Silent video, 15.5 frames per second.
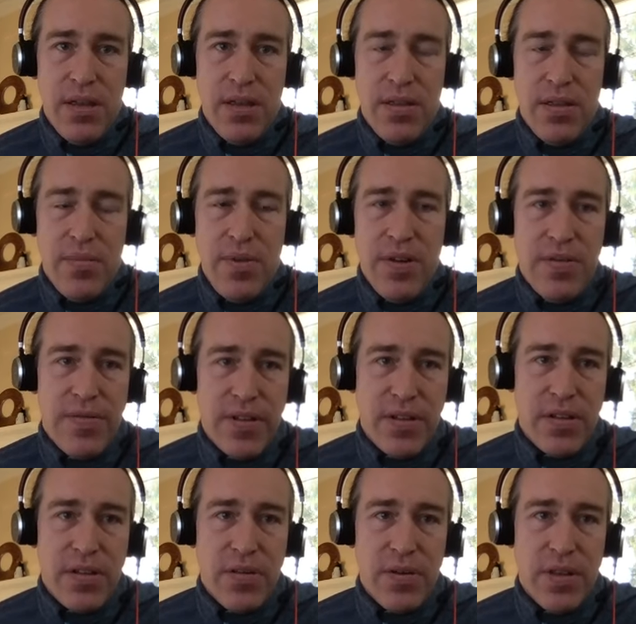The benefit
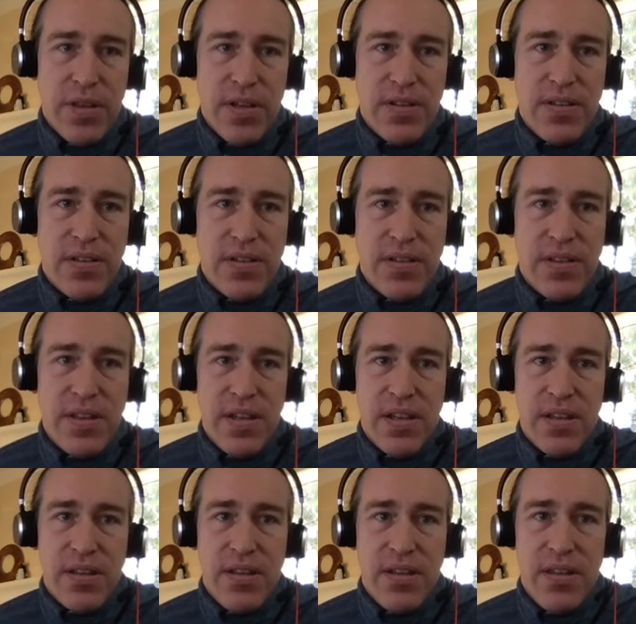to doing this is that
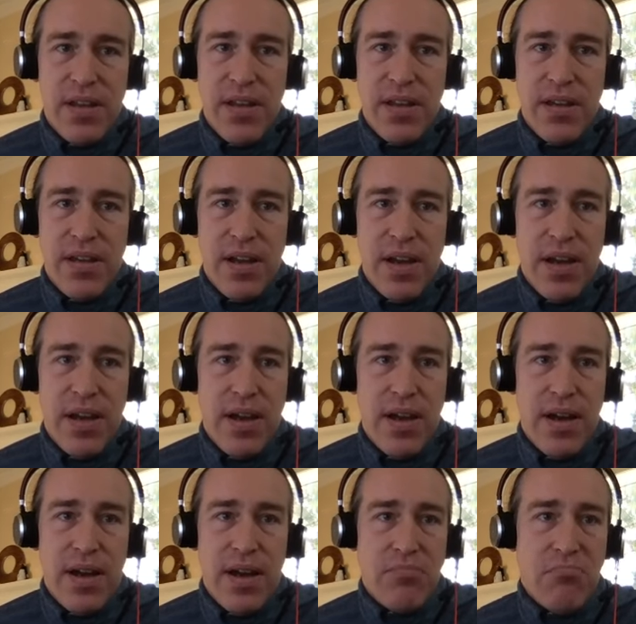then
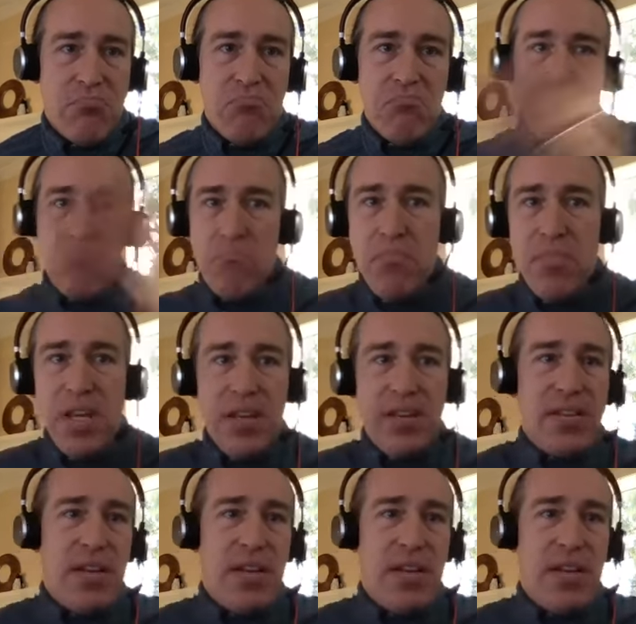me as an